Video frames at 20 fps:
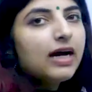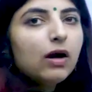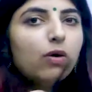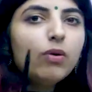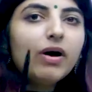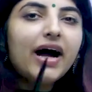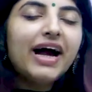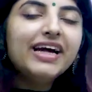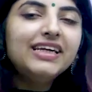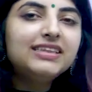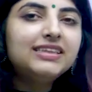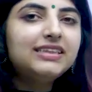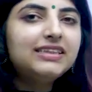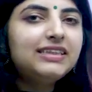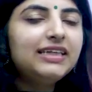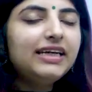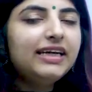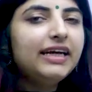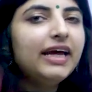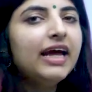How
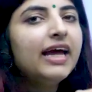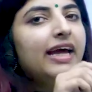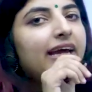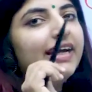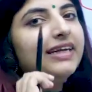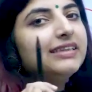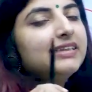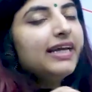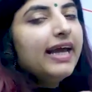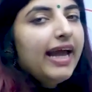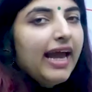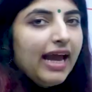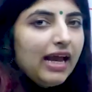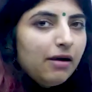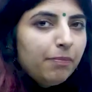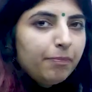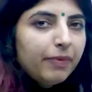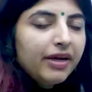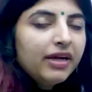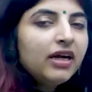ICT is
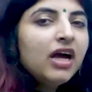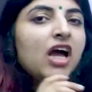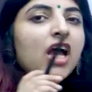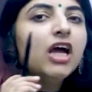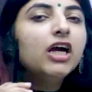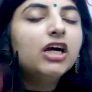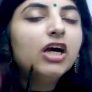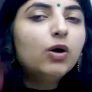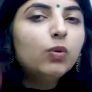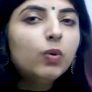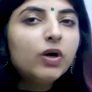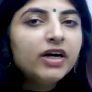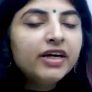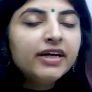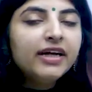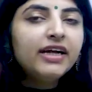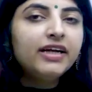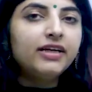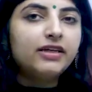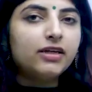helping
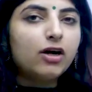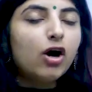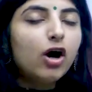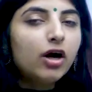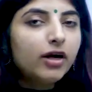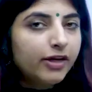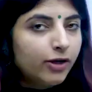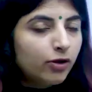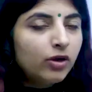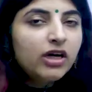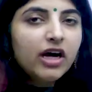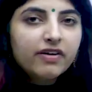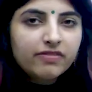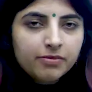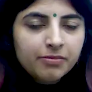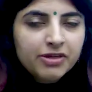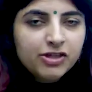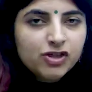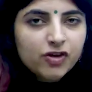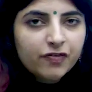governing, uh, you know,
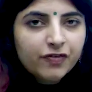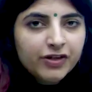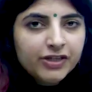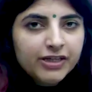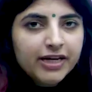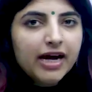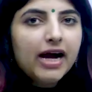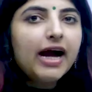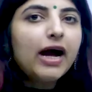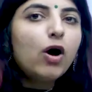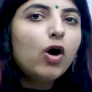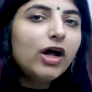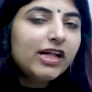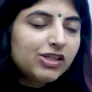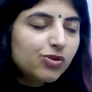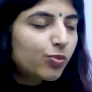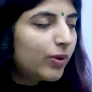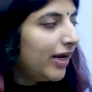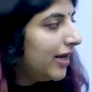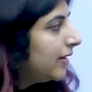government of India
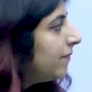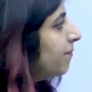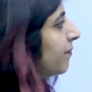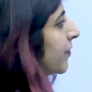as well